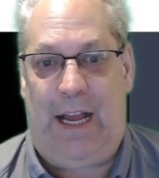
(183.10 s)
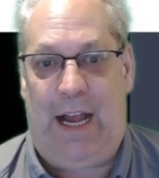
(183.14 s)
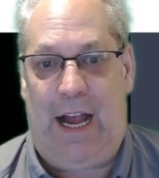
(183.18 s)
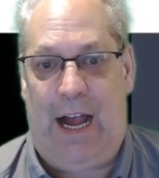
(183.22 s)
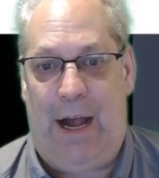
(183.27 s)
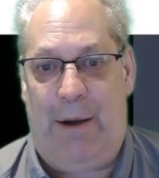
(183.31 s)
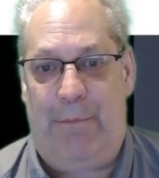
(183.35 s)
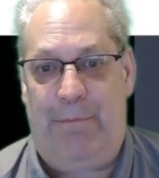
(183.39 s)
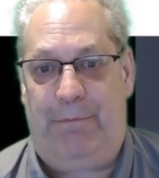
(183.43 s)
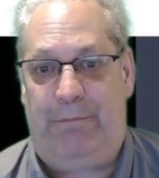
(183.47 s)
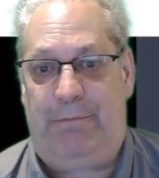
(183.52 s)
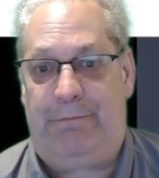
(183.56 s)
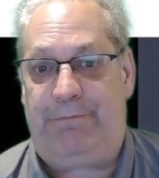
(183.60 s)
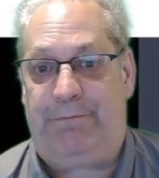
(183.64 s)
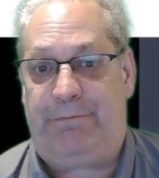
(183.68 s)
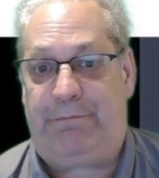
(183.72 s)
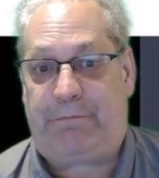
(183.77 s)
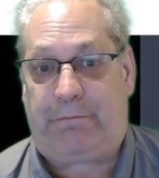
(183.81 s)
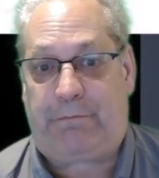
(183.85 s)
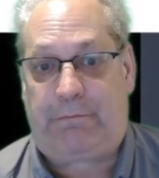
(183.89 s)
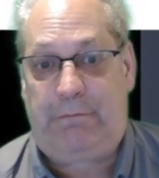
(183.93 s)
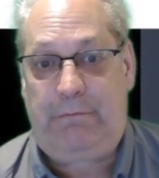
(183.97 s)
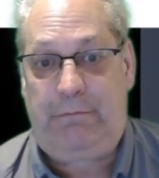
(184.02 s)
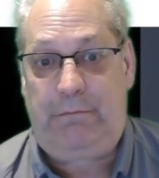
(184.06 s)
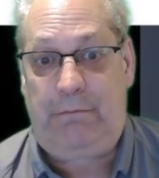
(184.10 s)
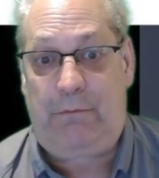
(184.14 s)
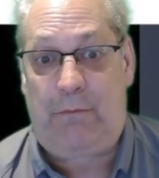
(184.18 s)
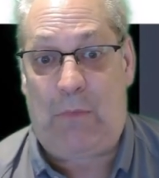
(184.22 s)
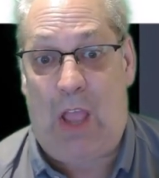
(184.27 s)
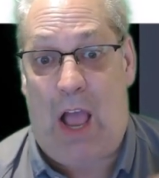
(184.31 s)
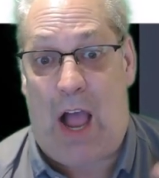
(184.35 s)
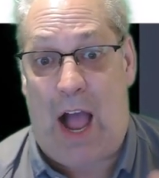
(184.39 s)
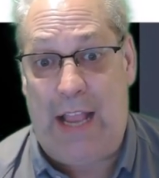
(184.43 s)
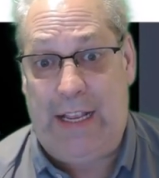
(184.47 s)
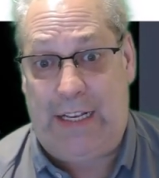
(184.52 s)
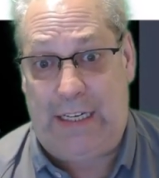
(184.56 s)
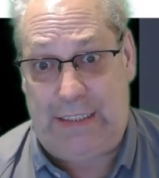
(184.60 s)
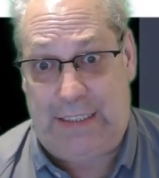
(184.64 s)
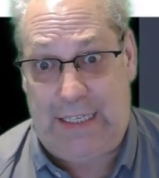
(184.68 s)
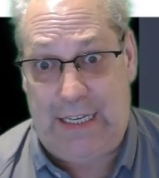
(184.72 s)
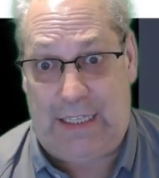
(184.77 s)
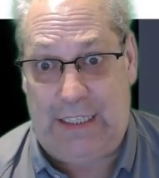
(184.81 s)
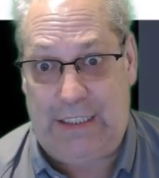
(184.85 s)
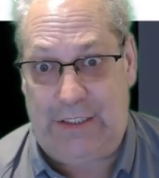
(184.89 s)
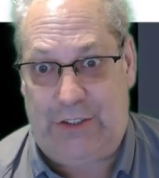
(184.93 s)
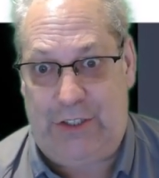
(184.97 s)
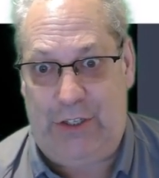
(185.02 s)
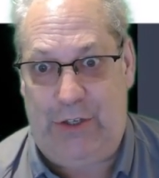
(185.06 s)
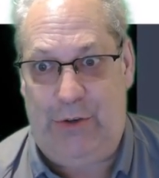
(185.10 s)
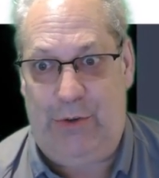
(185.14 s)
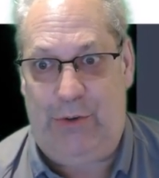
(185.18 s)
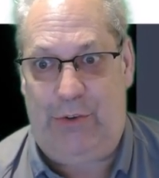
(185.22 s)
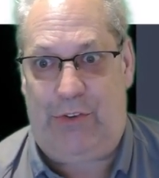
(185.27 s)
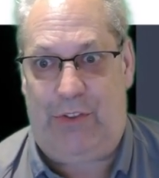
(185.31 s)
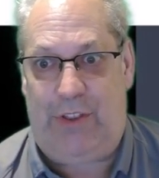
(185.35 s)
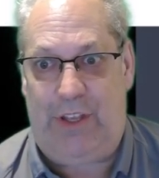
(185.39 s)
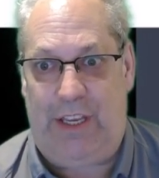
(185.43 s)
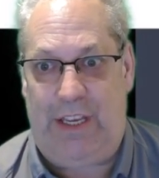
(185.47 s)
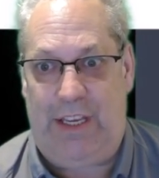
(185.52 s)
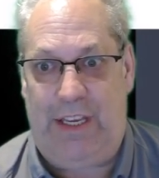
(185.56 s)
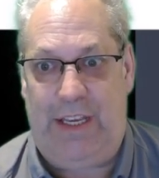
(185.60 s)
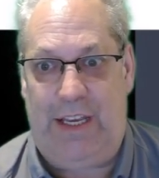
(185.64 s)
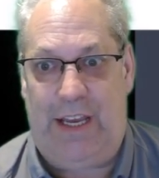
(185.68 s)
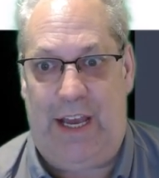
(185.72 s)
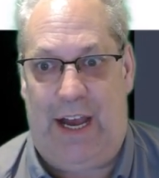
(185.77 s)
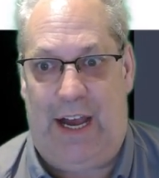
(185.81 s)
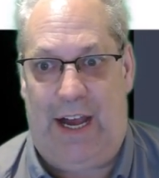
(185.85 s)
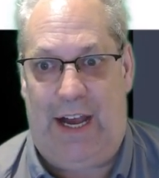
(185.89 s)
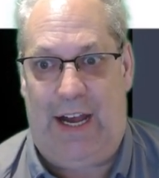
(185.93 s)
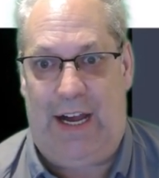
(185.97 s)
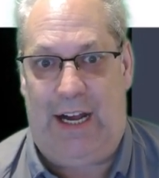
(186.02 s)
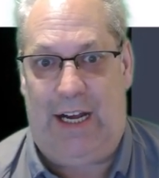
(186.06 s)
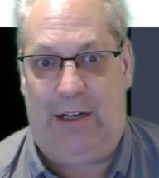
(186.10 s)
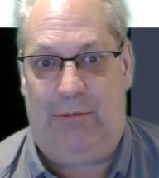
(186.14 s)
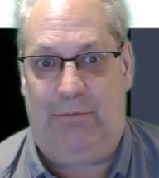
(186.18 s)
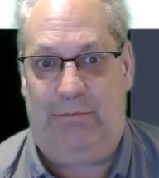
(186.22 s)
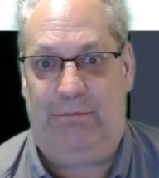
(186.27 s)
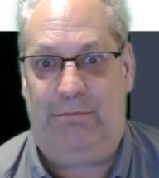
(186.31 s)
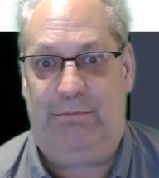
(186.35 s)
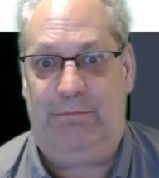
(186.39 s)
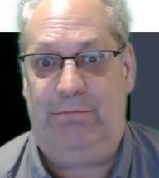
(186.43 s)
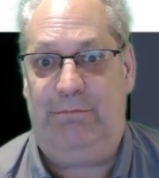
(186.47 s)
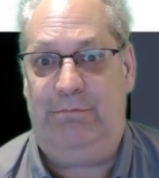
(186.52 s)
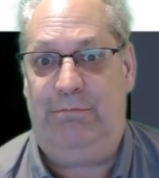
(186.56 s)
um, I'm going to tell it to use the um,